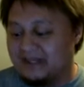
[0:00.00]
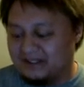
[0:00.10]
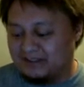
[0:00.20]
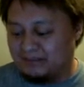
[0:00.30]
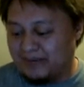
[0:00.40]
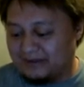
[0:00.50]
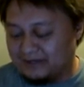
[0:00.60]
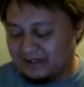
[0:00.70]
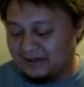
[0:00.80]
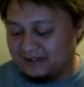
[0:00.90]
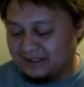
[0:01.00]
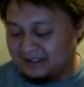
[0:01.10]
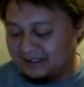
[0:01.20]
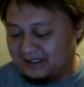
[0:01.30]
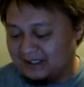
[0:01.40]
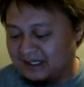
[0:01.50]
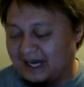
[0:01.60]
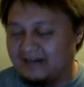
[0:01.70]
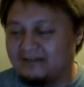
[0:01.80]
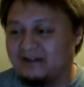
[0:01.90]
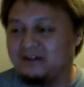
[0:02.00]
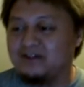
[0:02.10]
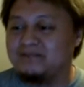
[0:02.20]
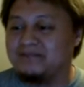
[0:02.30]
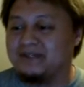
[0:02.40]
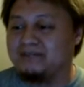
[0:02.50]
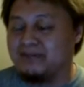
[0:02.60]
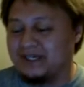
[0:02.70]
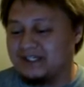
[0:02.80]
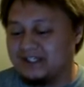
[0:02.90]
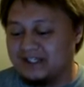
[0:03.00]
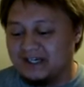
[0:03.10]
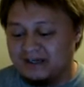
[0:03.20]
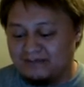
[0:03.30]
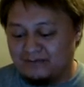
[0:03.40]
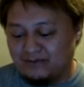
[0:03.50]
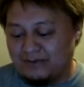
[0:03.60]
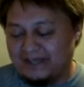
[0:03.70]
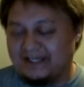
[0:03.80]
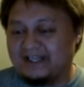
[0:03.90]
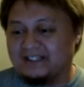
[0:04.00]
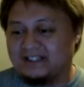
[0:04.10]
So breakthrough skills is the kind of the loop, the bridge for my deck to